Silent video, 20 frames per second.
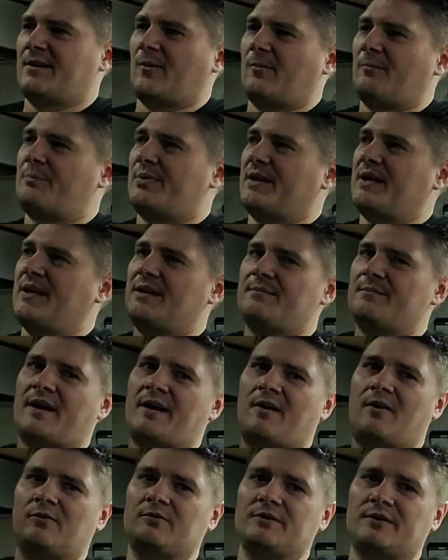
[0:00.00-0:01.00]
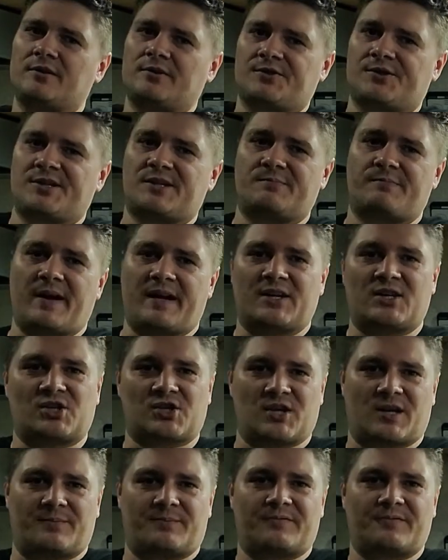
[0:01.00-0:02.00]
being my own little
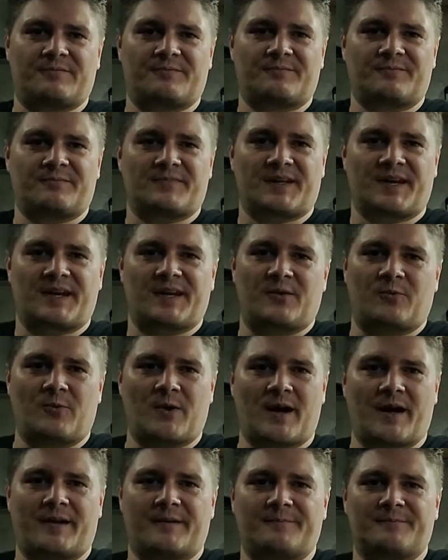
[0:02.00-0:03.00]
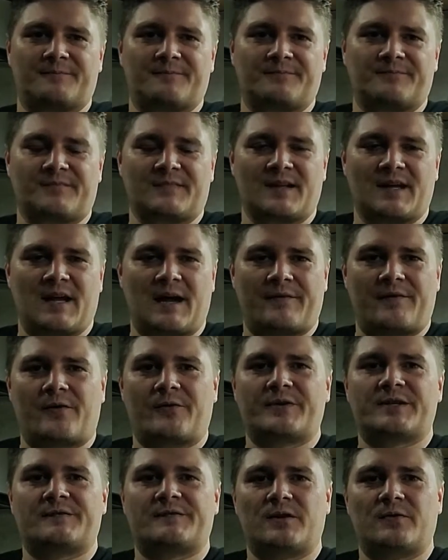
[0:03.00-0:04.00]
spaceship in a way. I've
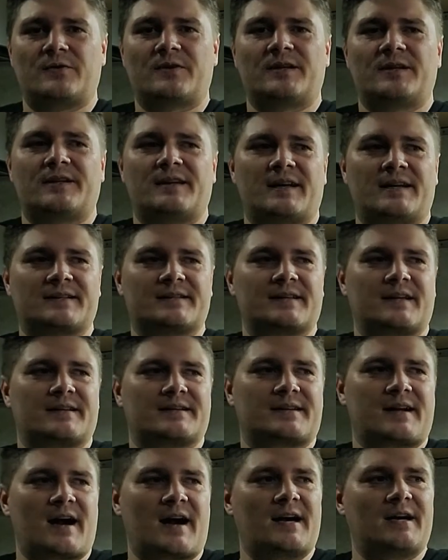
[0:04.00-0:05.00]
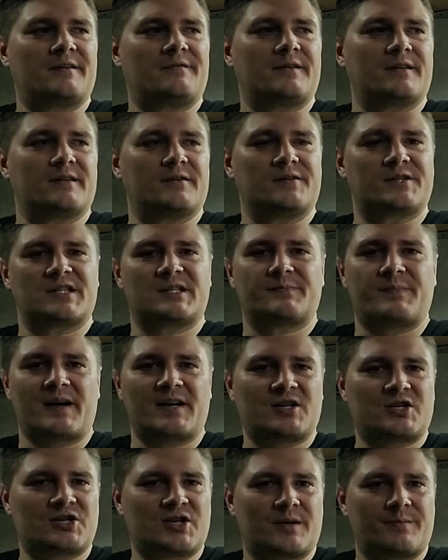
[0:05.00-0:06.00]
always viewed it as kind of a little
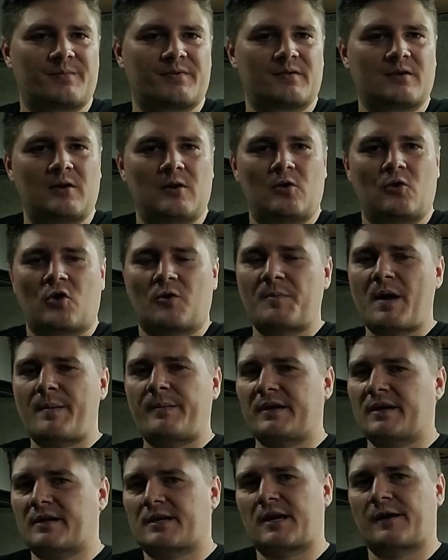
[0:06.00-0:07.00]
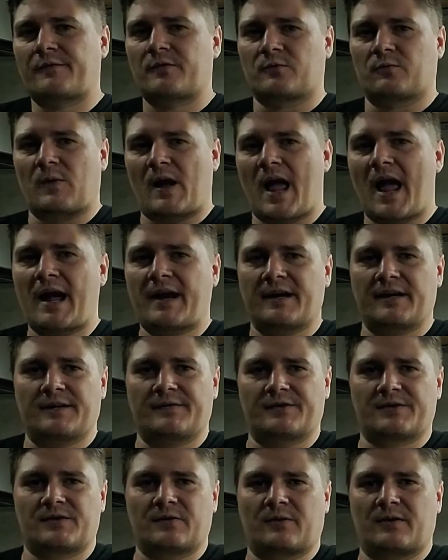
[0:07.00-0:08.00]
spaceship, or maybe a covered wagon
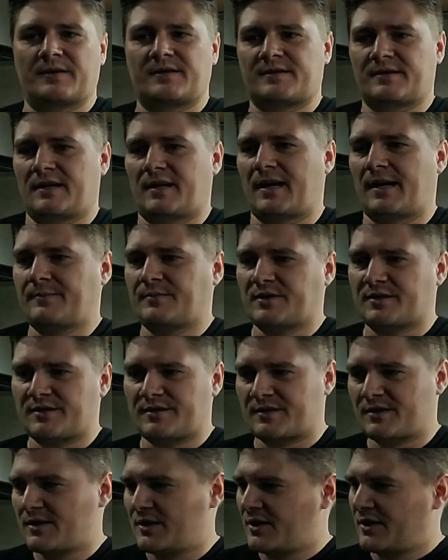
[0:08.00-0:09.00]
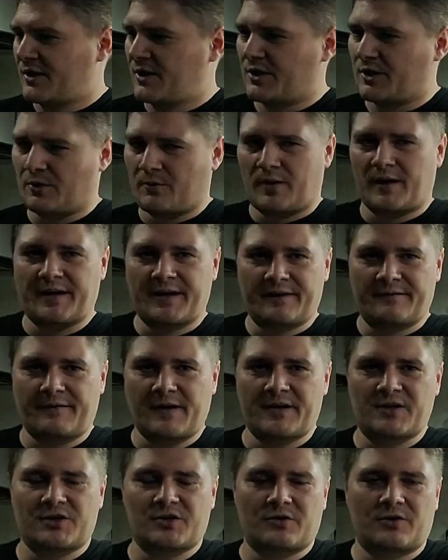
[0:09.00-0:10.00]
of sorts, and I'm just, an
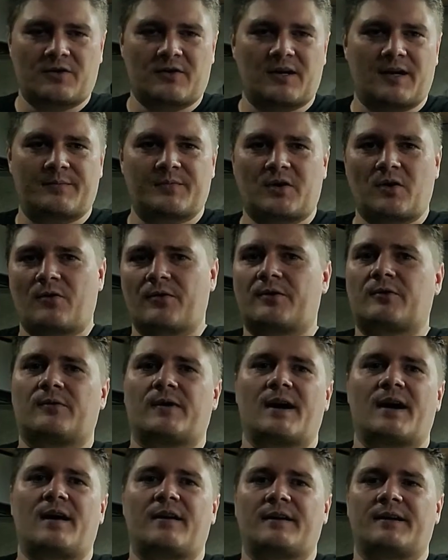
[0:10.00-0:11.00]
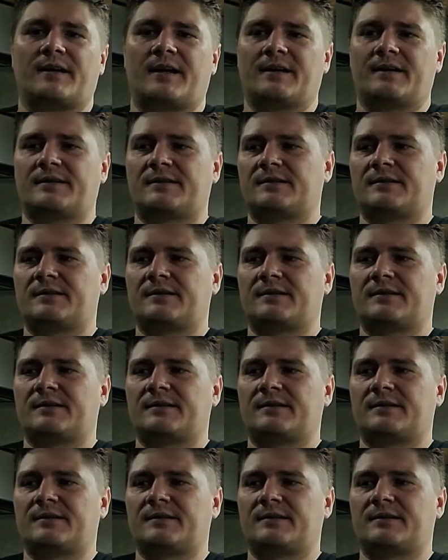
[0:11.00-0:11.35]
adventurer, and I'm going around and